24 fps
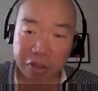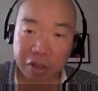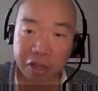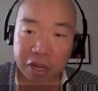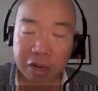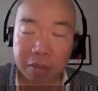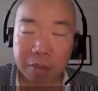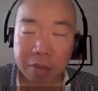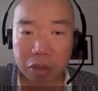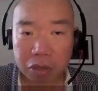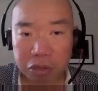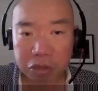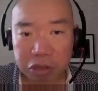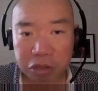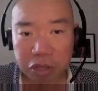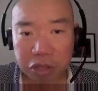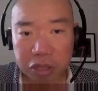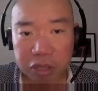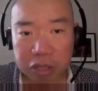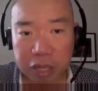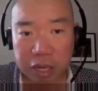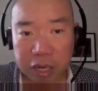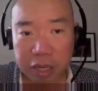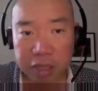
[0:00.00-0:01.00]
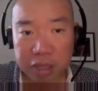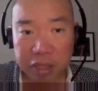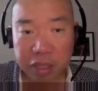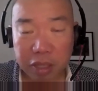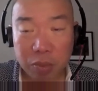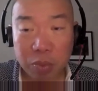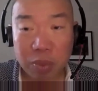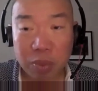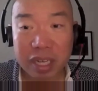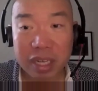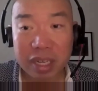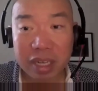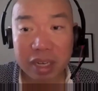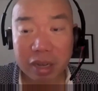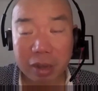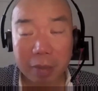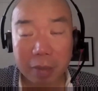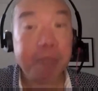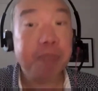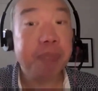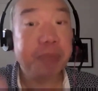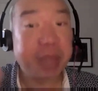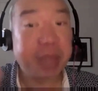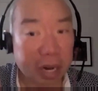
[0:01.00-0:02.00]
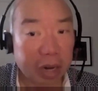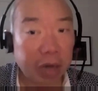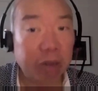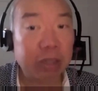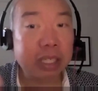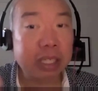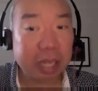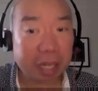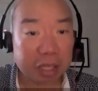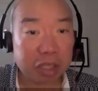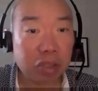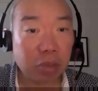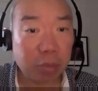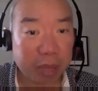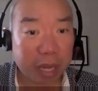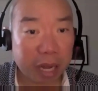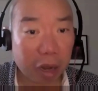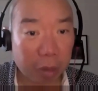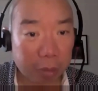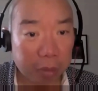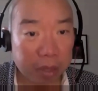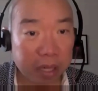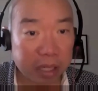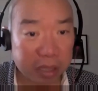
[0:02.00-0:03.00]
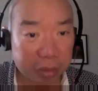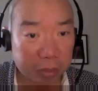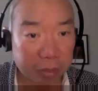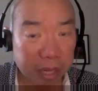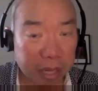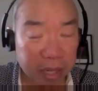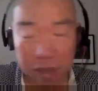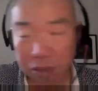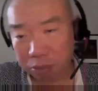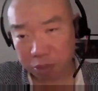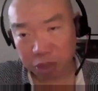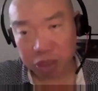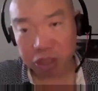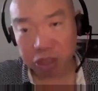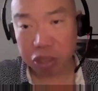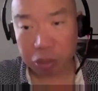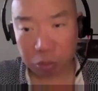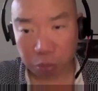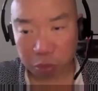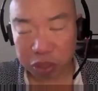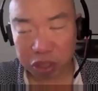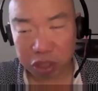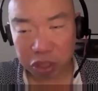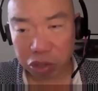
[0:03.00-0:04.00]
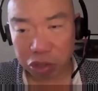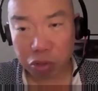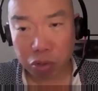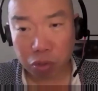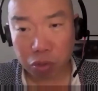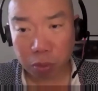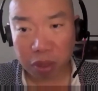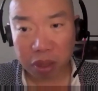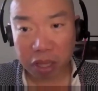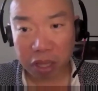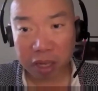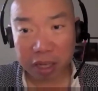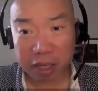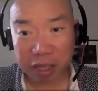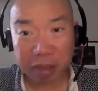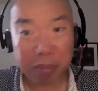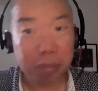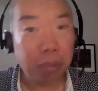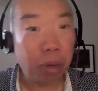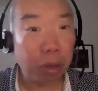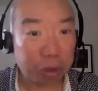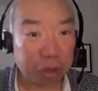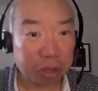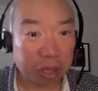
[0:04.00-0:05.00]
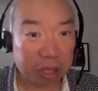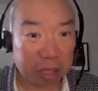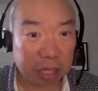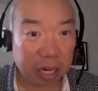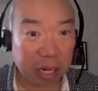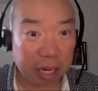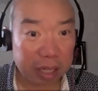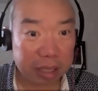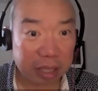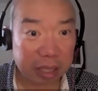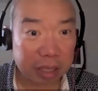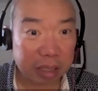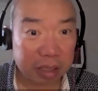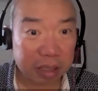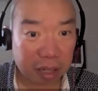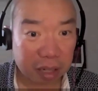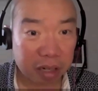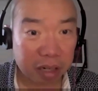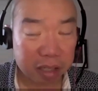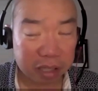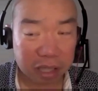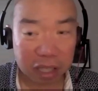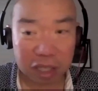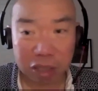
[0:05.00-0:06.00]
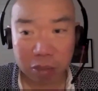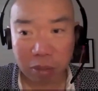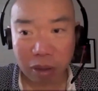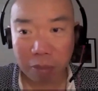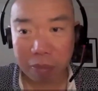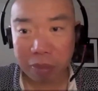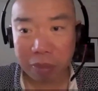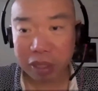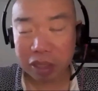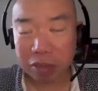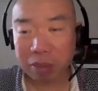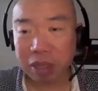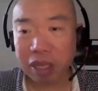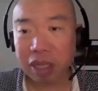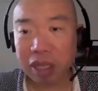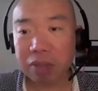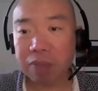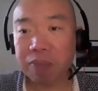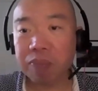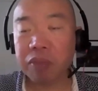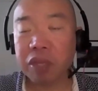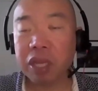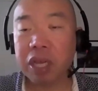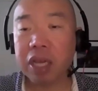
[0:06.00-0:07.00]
that in modern society, dinner tends to be our biggest meal, which is true, I think, in most societies, dinner tends to be our biggest meal.